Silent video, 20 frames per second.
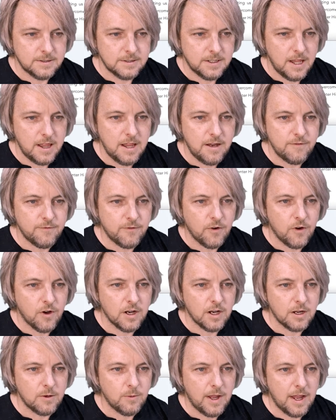And then
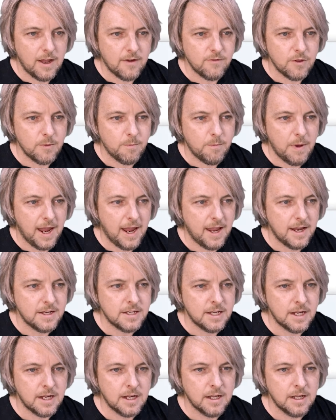finally we have the
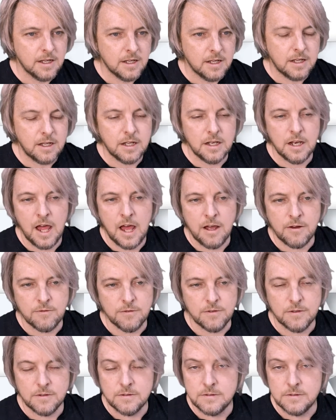panting love.